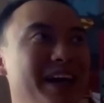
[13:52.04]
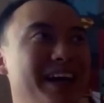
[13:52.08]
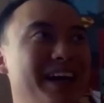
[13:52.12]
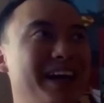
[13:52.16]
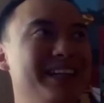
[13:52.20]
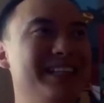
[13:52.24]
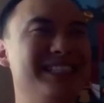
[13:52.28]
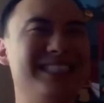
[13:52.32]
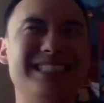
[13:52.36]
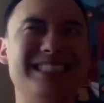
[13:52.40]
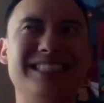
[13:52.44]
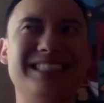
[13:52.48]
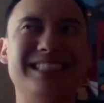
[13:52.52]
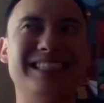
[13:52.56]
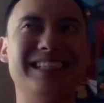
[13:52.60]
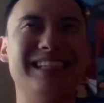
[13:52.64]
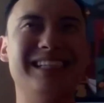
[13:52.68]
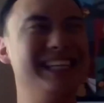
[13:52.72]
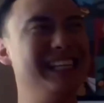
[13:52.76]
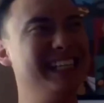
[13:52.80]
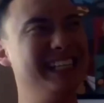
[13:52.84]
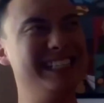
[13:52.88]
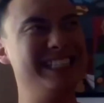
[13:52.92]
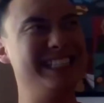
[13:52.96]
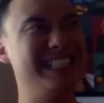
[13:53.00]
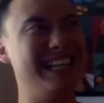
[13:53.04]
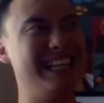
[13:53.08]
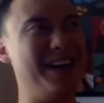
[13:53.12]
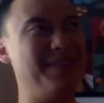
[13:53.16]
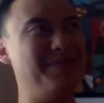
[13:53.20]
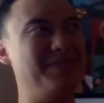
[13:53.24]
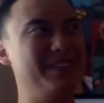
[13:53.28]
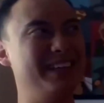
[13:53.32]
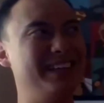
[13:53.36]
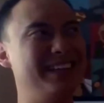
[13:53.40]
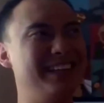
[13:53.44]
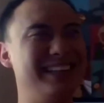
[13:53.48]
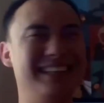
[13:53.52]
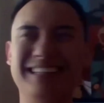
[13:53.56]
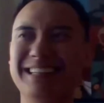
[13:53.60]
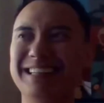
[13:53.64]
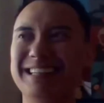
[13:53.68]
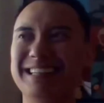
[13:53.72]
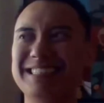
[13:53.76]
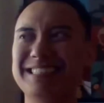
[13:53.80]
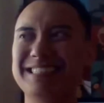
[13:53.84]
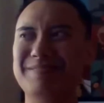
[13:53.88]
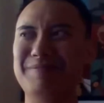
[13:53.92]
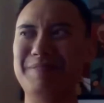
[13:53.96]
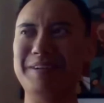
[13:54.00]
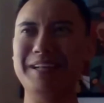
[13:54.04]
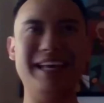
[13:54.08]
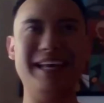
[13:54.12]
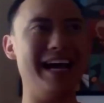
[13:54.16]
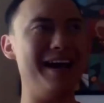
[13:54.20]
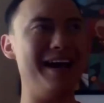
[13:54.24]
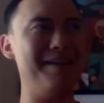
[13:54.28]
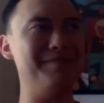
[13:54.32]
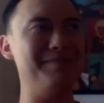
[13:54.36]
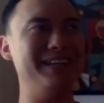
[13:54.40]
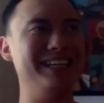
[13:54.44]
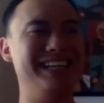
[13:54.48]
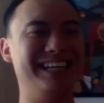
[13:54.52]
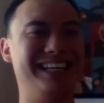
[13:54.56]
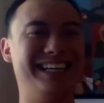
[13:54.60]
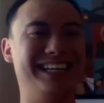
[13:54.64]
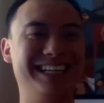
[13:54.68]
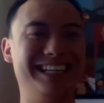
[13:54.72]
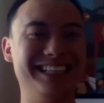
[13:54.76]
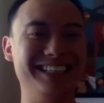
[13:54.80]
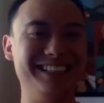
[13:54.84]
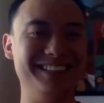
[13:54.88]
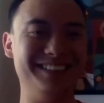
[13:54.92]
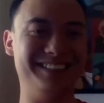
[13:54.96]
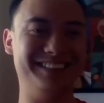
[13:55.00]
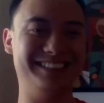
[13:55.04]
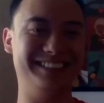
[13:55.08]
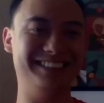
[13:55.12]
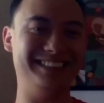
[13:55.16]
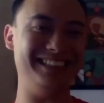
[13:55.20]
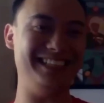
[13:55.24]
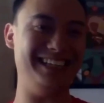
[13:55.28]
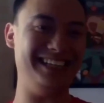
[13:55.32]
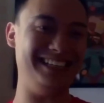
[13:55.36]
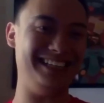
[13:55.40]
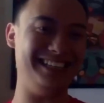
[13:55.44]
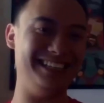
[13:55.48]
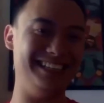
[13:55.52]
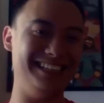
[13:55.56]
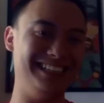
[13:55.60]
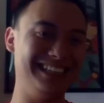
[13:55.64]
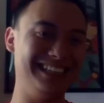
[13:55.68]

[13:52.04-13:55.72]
man, this is happening. This is really happening. Oh shit.